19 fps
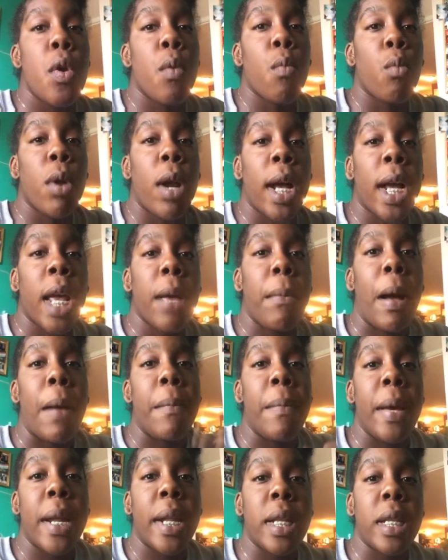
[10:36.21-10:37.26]
when I get my
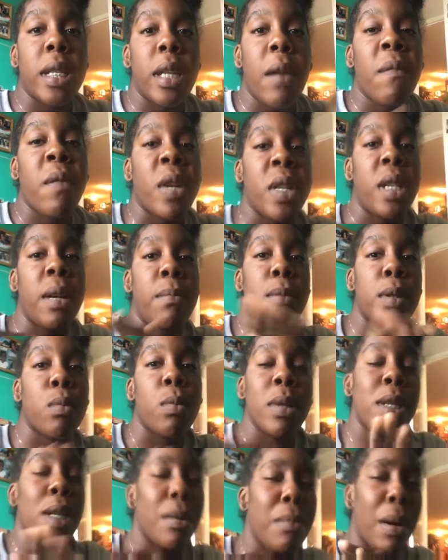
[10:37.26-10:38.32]
bed and stuff, because I'm
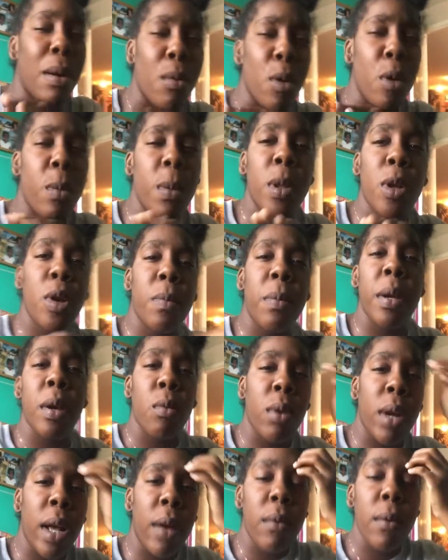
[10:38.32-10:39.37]
switching up my room a little bit or
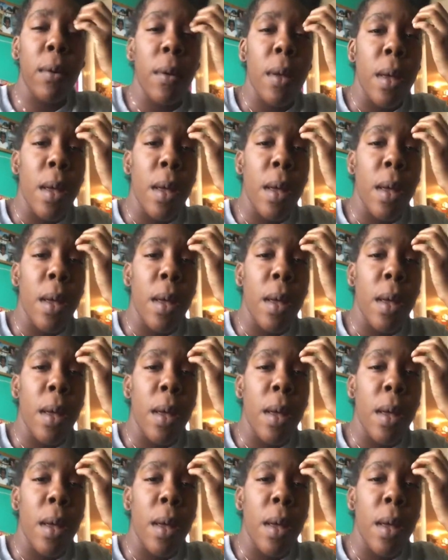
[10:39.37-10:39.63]
whatever.